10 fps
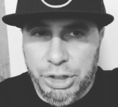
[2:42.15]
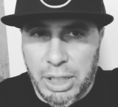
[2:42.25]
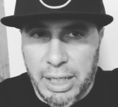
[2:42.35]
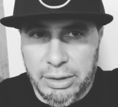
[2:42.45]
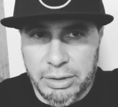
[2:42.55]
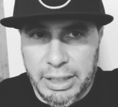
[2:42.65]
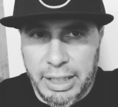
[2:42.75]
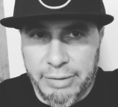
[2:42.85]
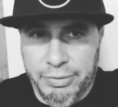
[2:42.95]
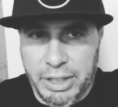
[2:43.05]
I forget if it's
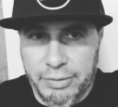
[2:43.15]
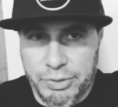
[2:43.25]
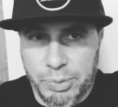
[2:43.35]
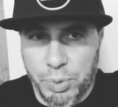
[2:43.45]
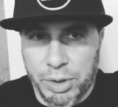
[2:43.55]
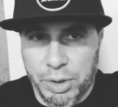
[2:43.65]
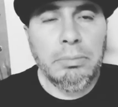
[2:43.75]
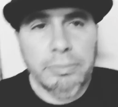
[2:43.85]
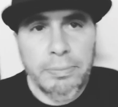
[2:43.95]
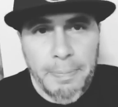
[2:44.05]
a boy.
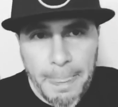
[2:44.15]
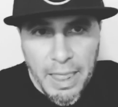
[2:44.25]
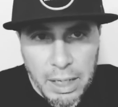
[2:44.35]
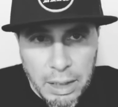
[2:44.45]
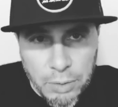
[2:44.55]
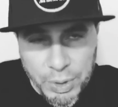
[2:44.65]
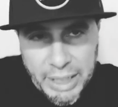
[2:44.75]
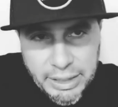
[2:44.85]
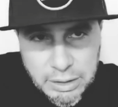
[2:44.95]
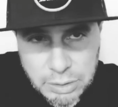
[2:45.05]
When I get those
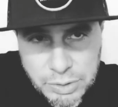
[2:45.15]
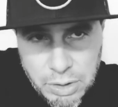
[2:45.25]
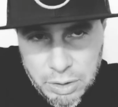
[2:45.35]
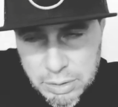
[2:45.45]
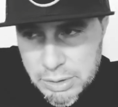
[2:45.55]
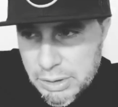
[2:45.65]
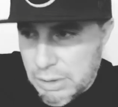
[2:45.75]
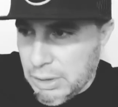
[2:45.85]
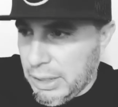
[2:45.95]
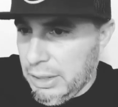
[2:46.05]
calls, and in
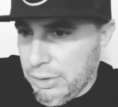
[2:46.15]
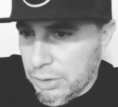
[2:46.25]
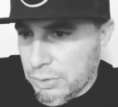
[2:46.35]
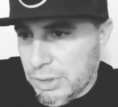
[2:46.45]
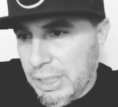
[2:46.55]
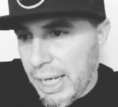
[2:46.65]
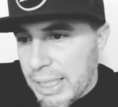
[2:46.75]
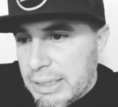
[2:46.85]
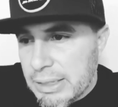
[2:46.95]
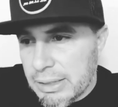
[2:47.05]
those cases,